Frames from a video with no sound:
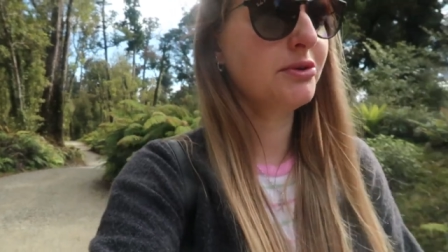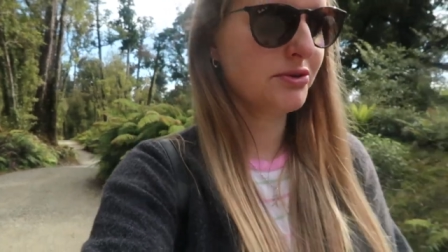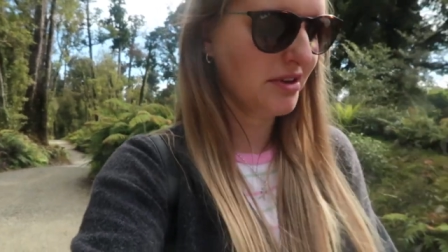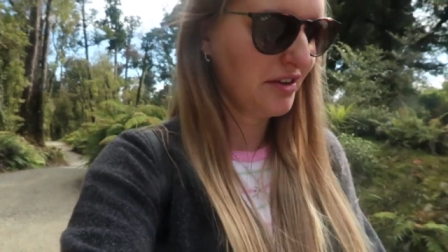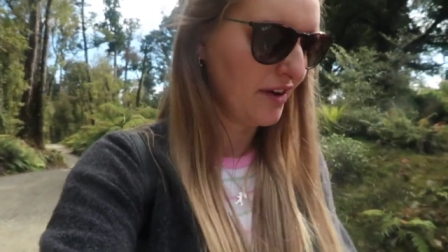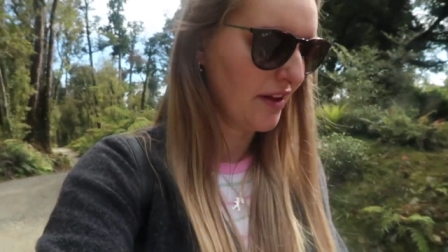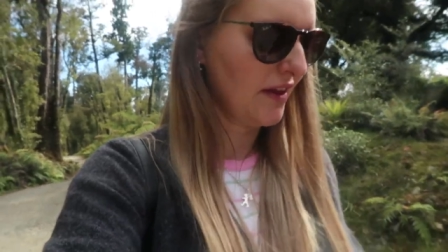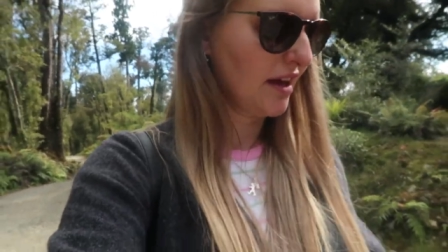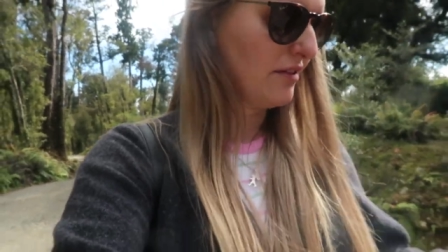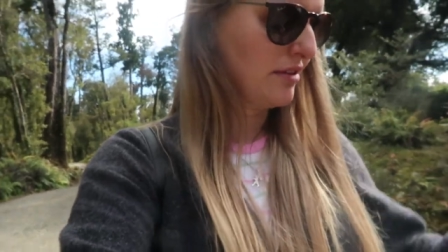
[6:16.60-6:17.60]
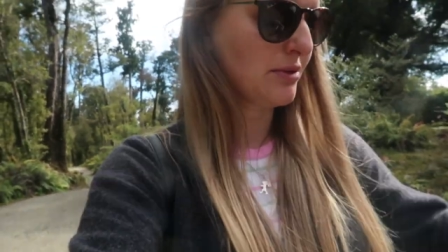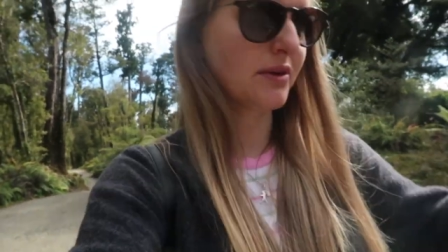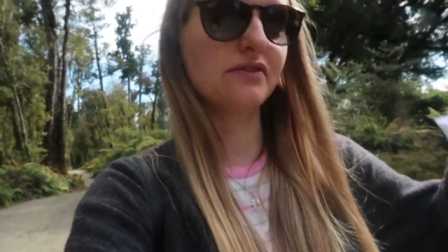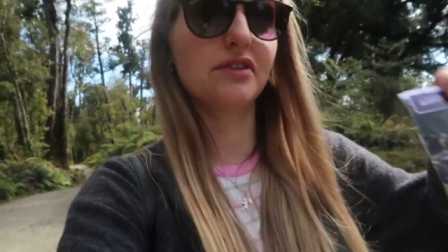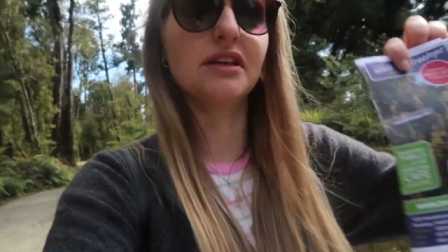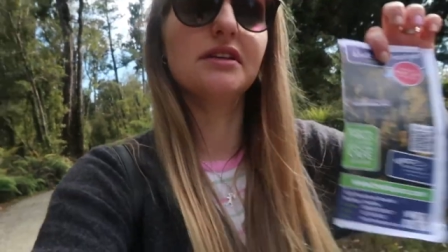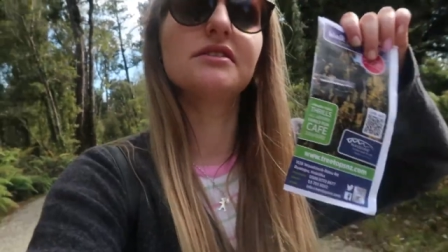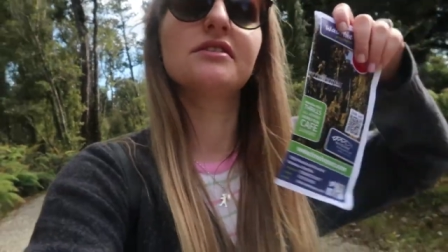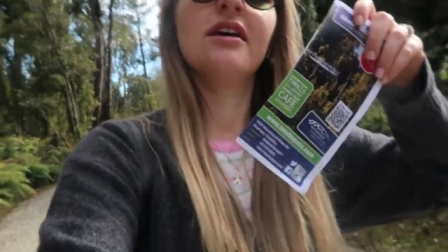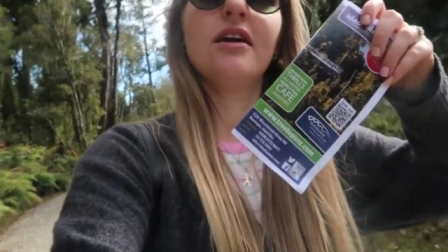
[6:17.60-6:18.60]
was really fun. They gave us one of
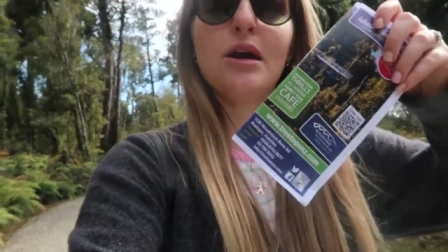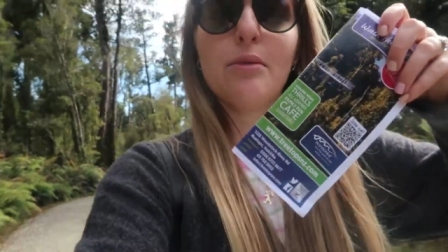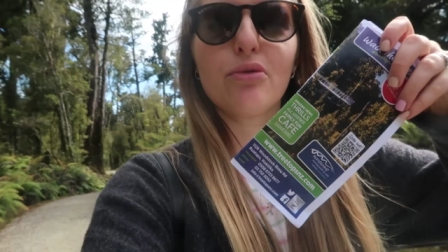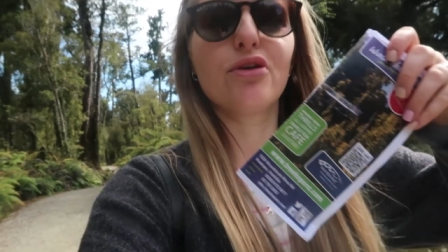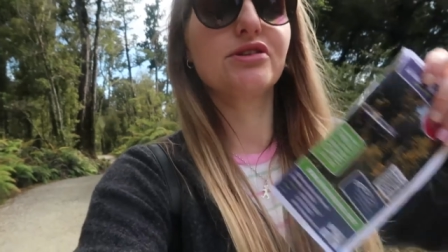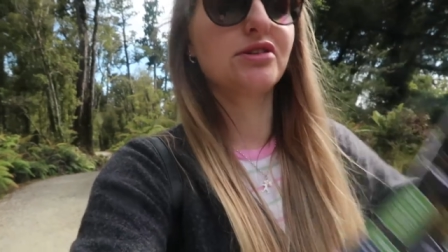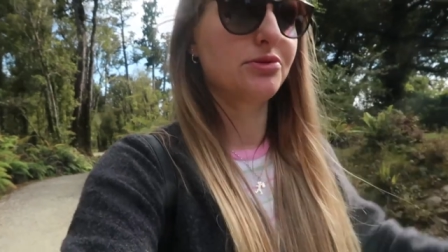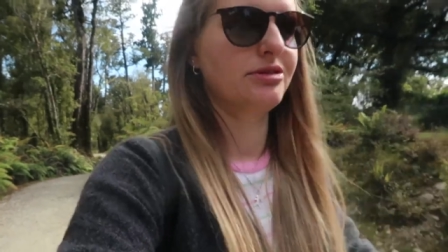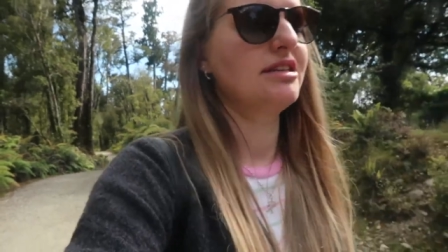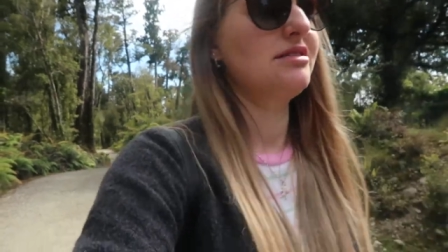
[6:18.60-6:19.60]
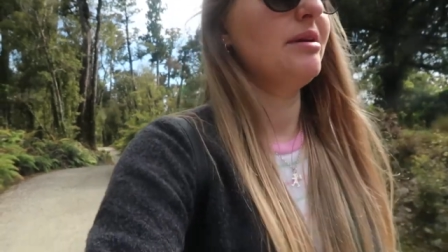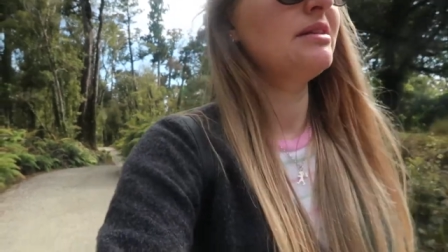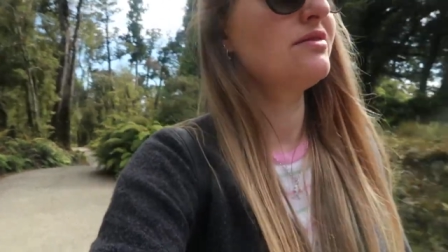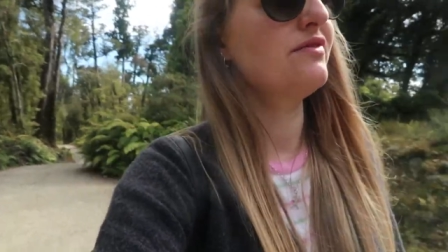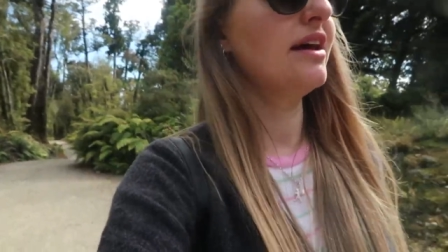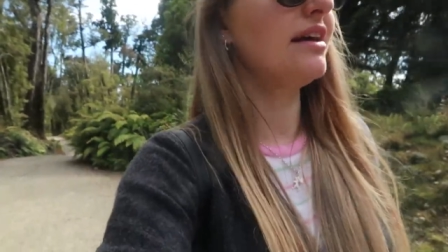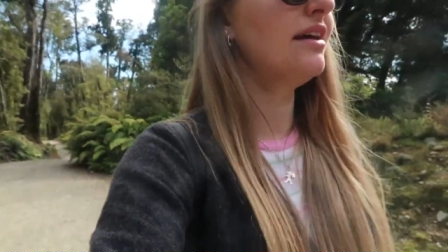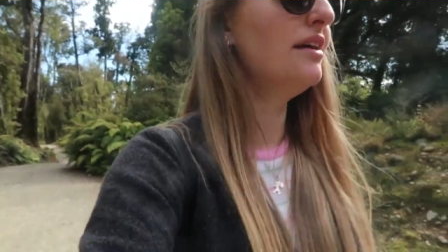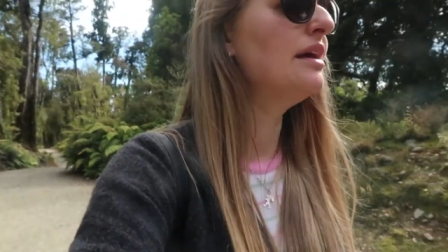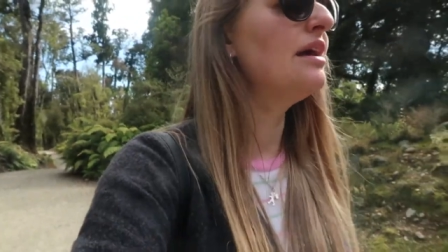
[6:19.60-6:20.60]
these brochures which has a bunch of like
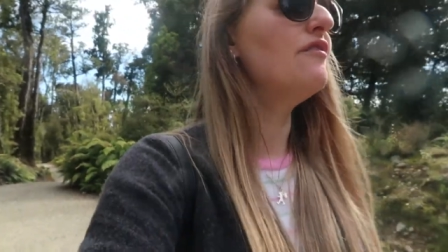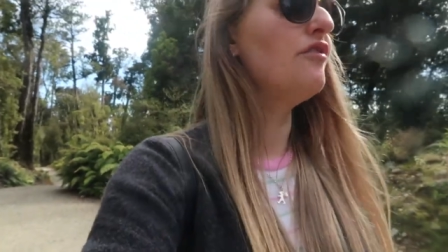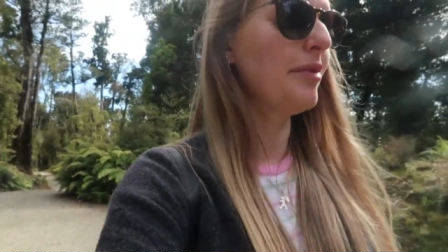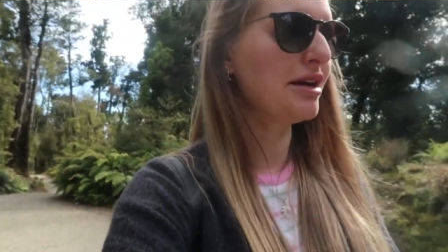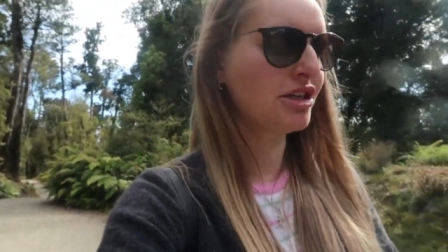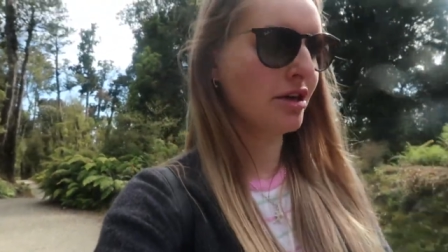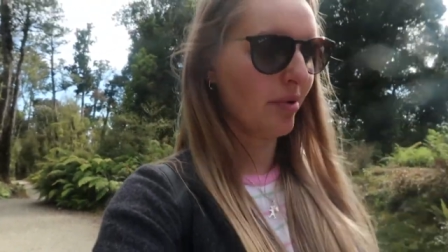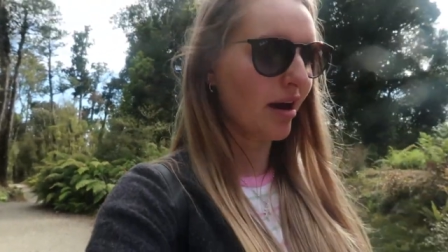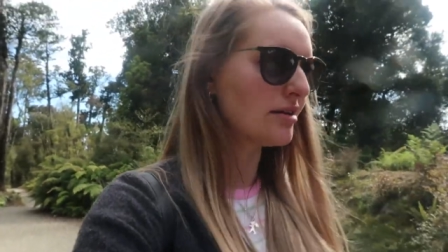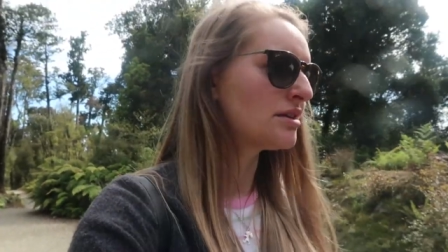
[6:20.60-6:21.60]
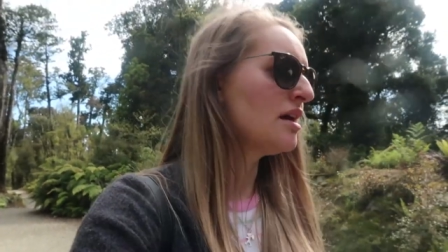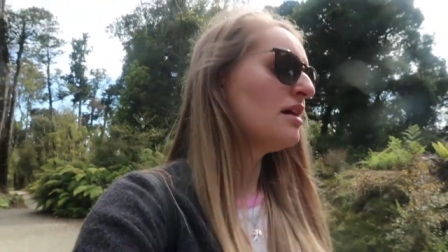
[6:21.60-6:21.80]
information about